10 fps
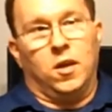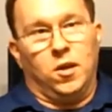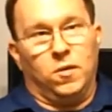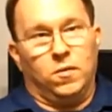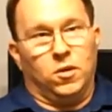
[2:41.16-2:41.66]

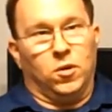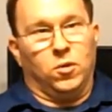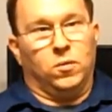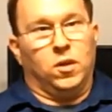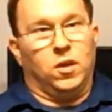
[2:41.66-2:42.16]
in
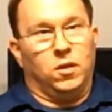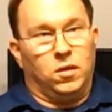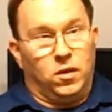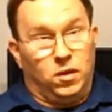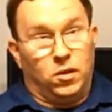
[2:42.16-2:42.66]

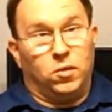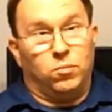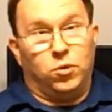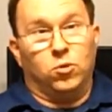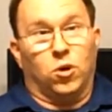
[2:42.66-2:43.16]
a
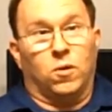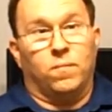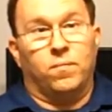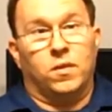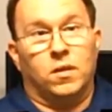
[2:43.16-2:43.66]
computer,
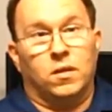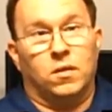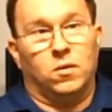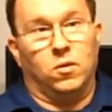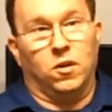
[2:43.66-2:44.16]

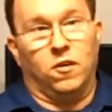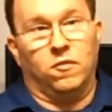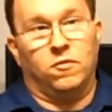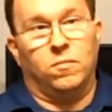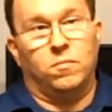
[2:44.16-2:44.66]
you
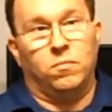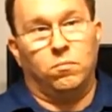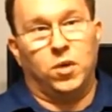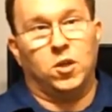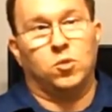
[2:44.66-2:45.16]
have
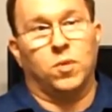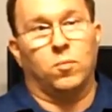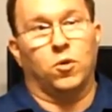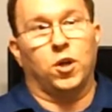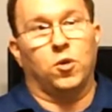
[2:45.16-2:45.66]
base
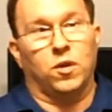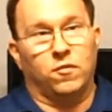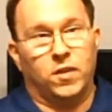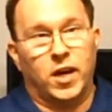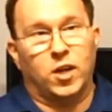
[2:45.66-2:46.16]
memory, you have
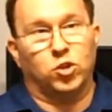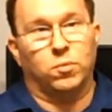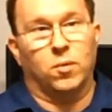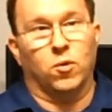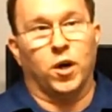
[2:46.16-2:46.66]
cache
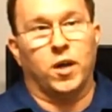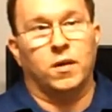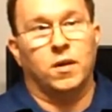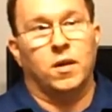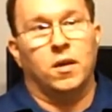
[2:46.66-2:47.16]
memory,
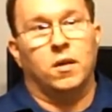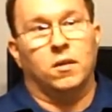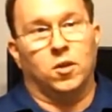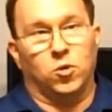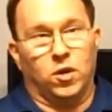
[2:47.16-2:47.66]

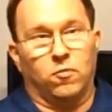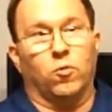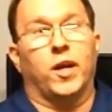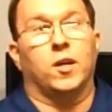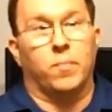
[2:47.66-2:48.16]
then you have
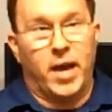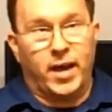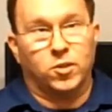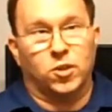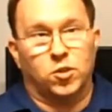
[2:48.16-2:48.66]
random
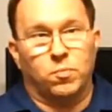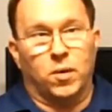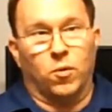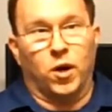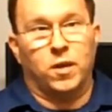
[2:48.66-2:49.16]
access
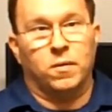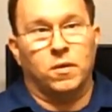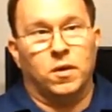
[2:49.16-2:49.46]
memory,